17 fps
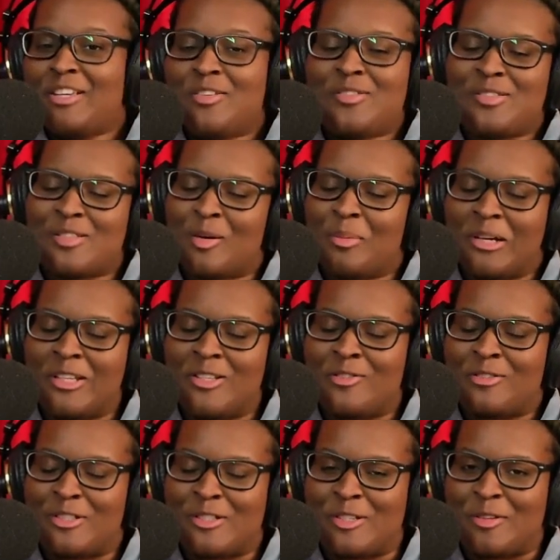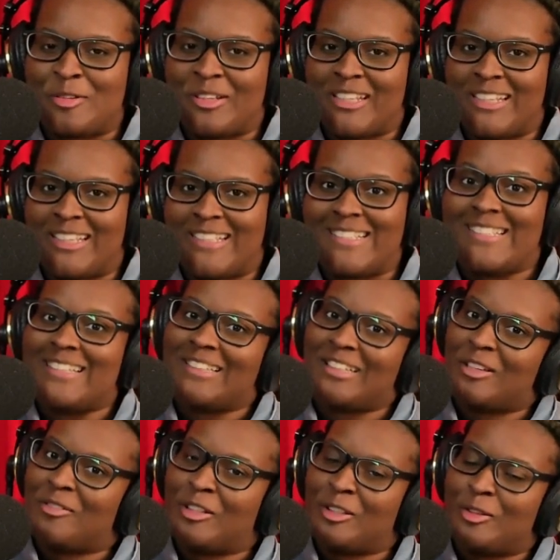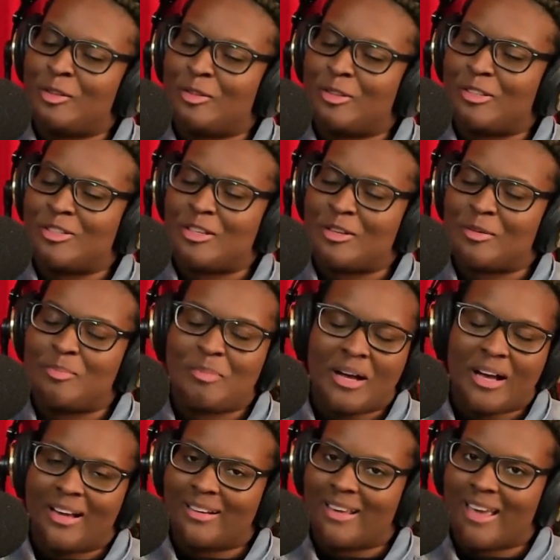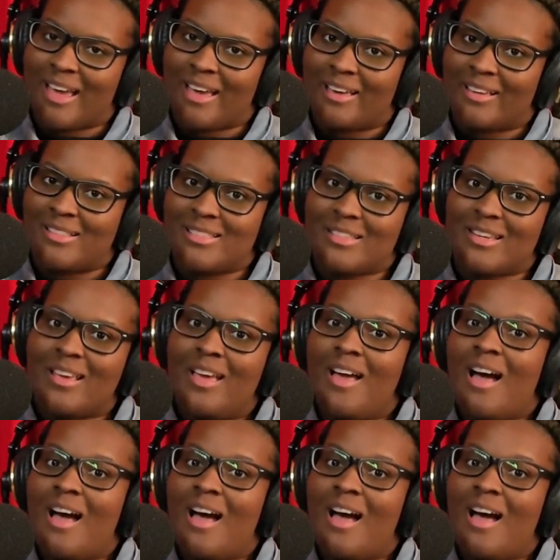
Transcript: you so much for tuning in to Living Through the Shift podcast.